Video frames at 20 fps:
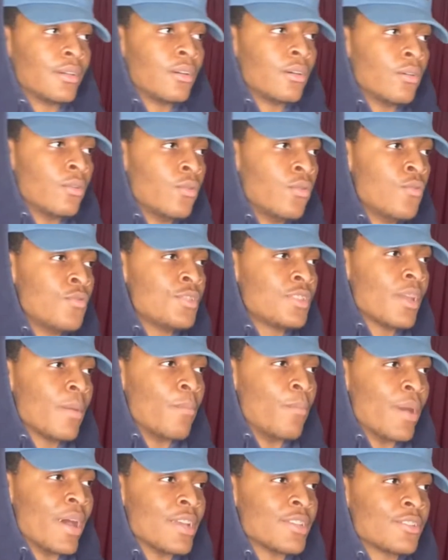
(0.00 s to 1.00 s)
Who's the
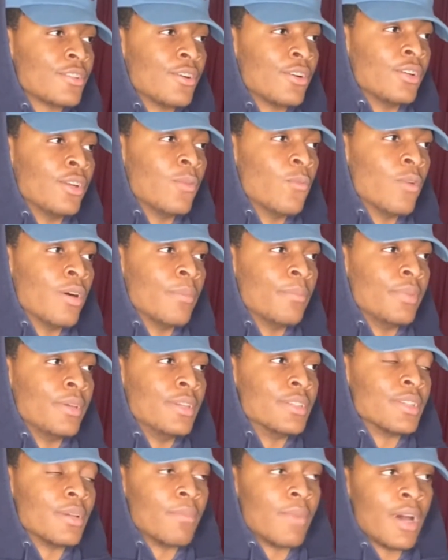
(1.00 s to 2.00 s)
best girl in One
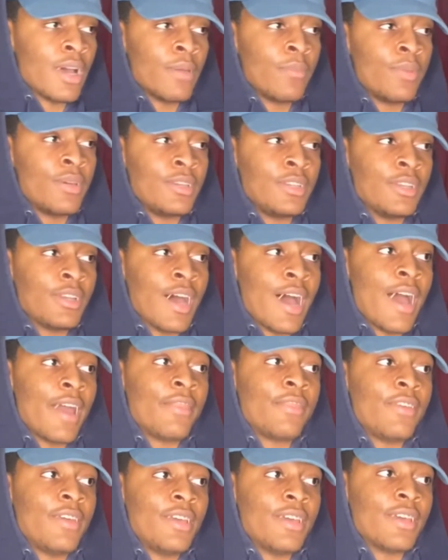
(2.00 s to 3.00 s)
Piece? In my opinion, I
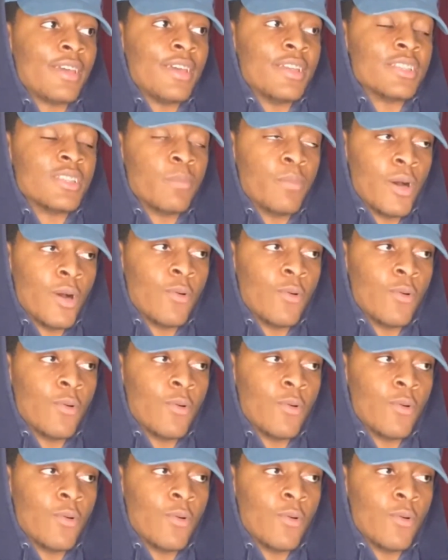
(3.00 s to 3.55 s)
think it's Boa.